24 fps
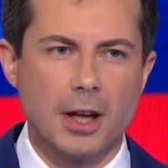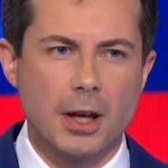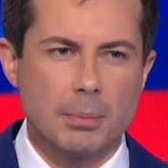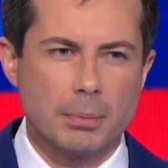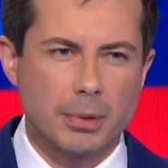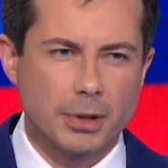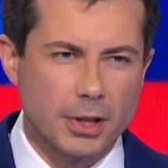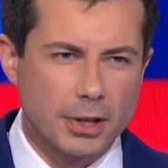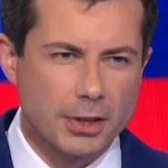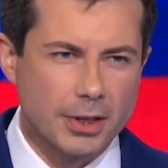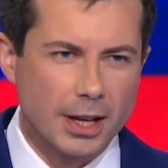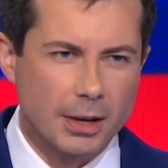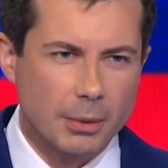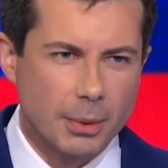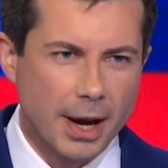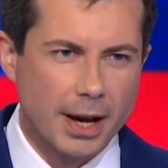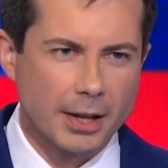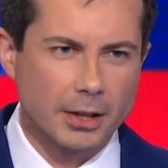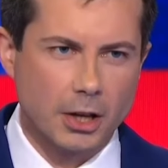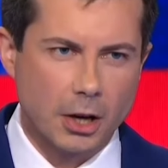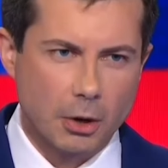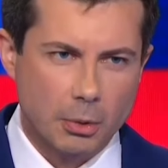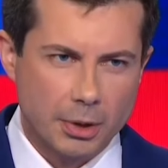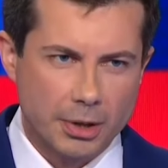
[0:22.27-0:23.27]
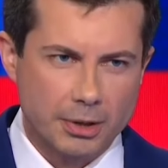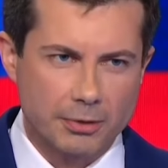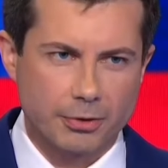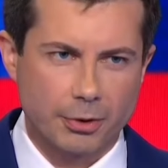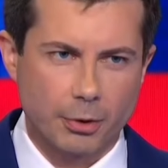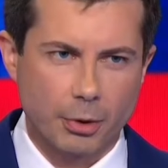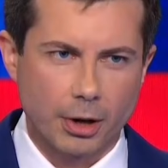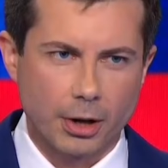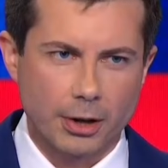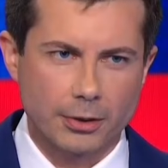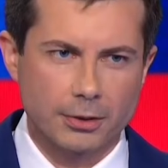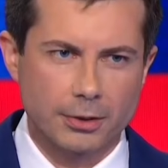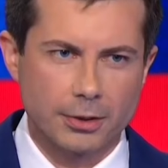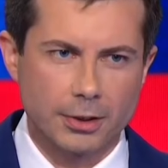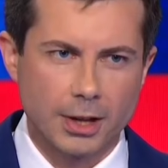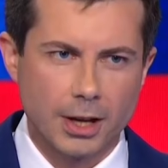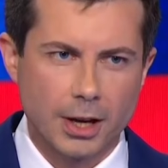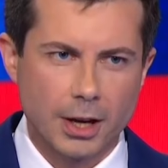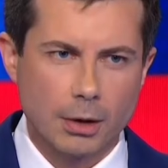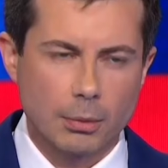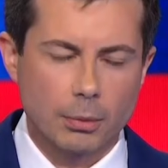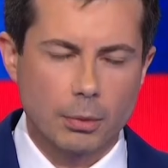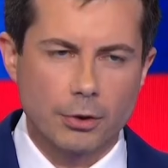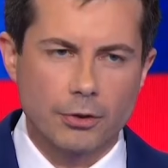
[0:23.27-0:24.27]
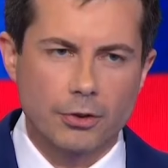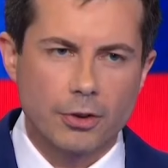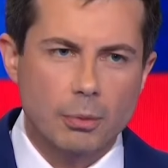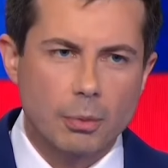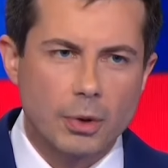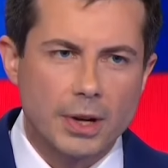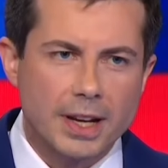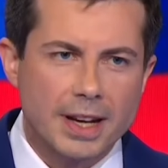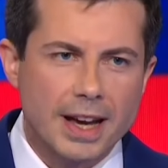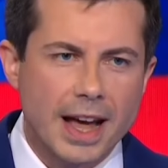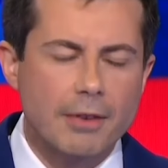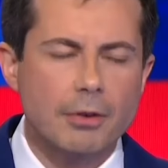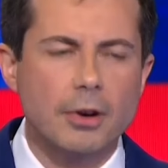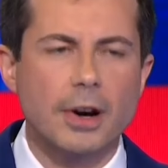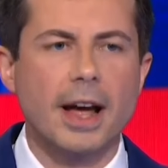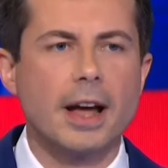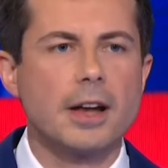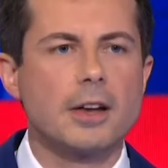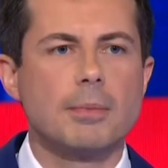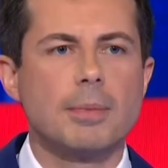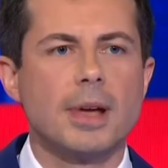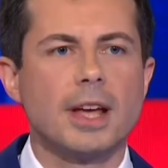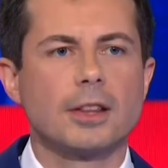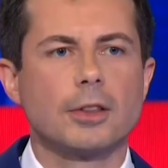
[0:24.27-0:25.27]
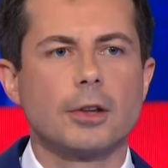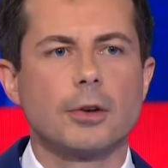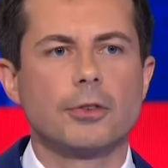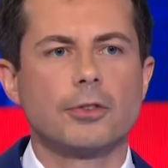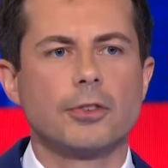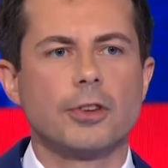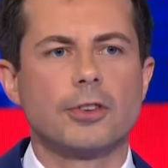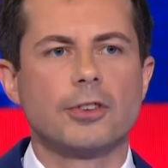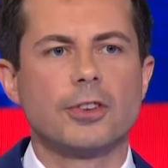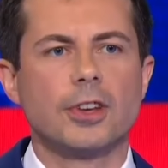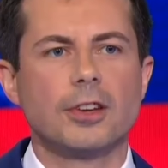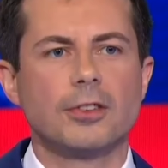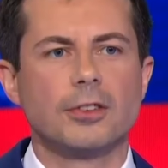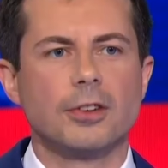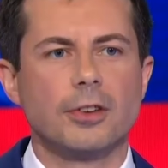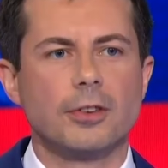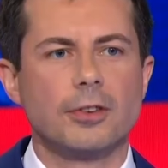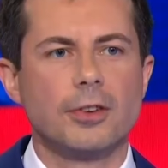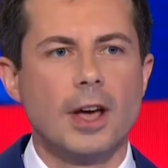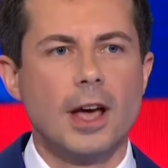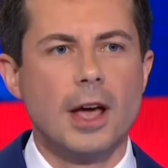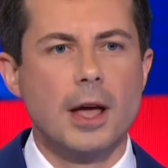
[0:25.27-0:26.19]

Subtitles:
But the thing we had going for us was that we never had to make those decisions